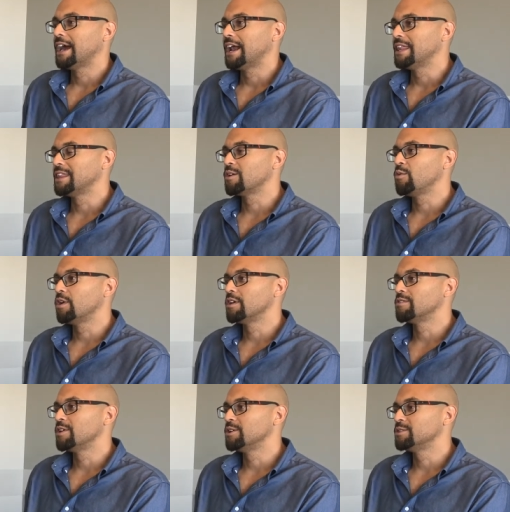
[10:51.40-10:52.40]
And I think one
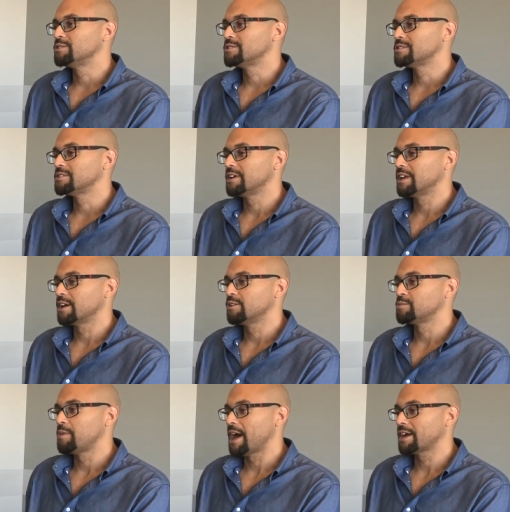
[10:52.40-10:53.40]
of those, and it
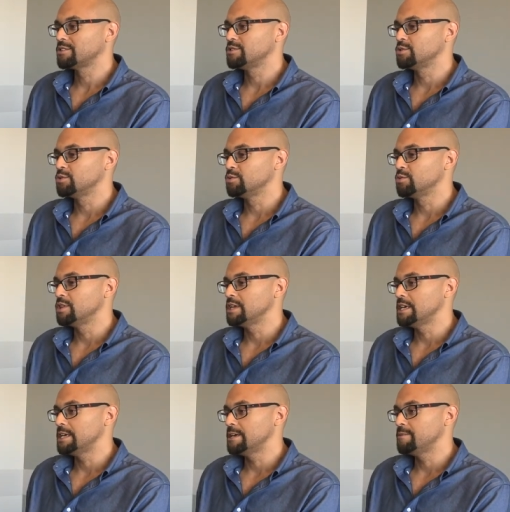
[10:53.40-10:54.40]
goes back to
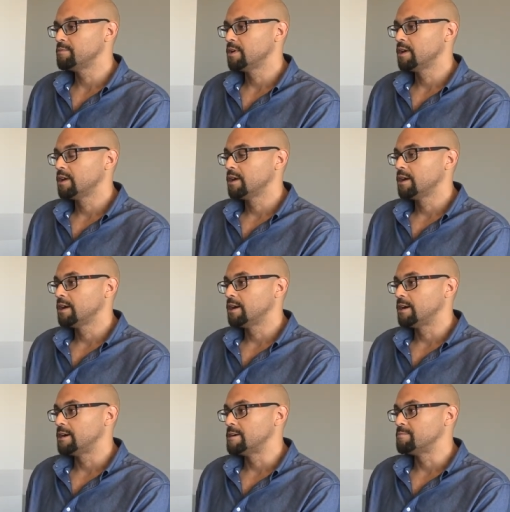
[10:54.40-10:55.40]
the
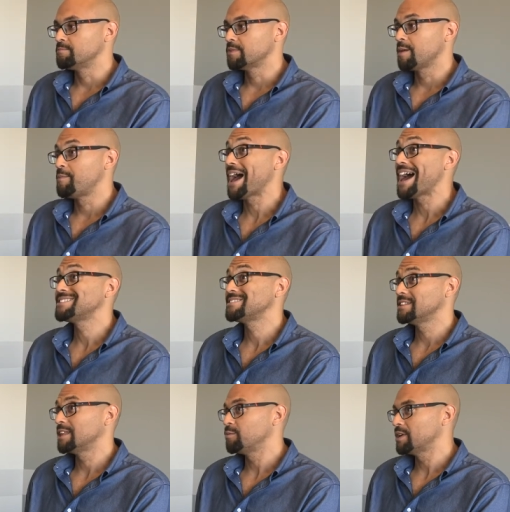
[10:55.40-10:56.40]
um,
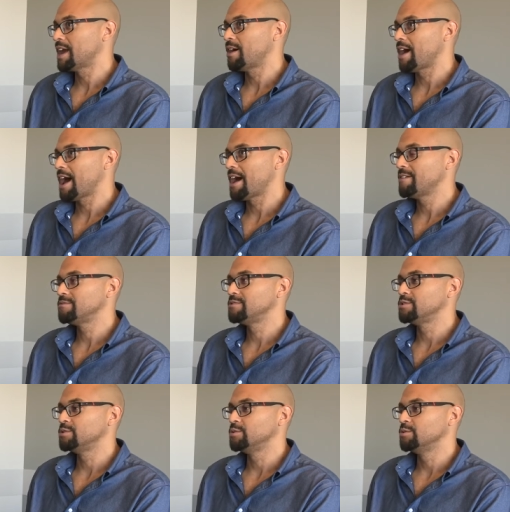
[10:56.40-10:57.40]
capacity that we now
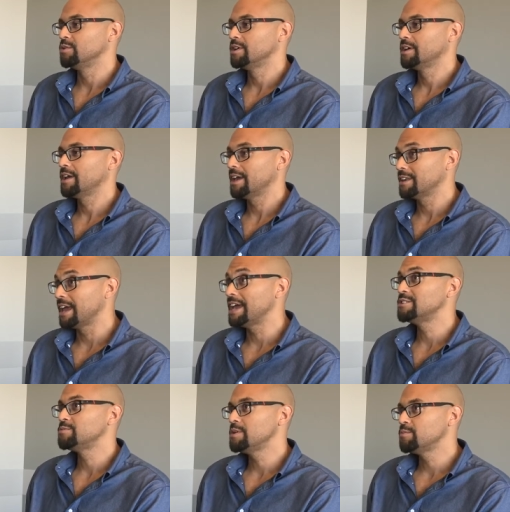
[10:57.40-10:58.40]
have to
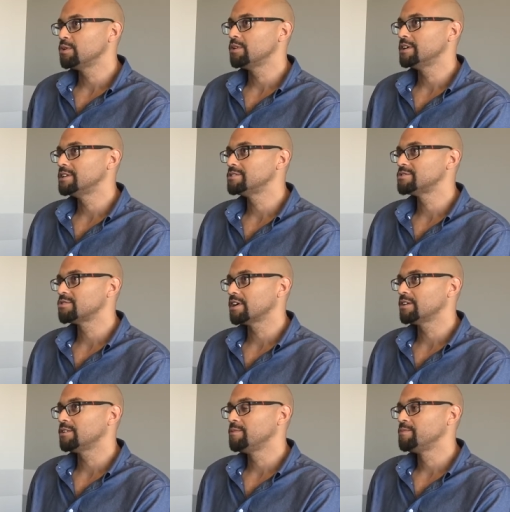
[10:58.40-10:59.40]
engage people in
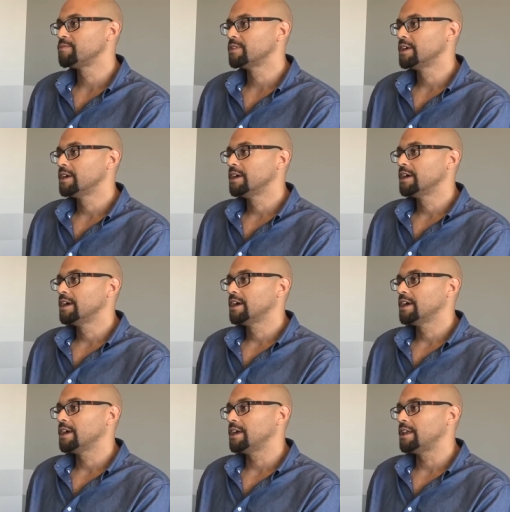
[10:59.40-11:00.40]
struggle,
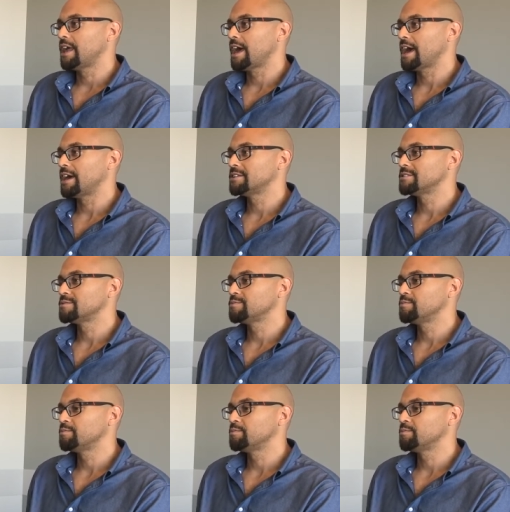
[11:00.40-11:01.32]
it has,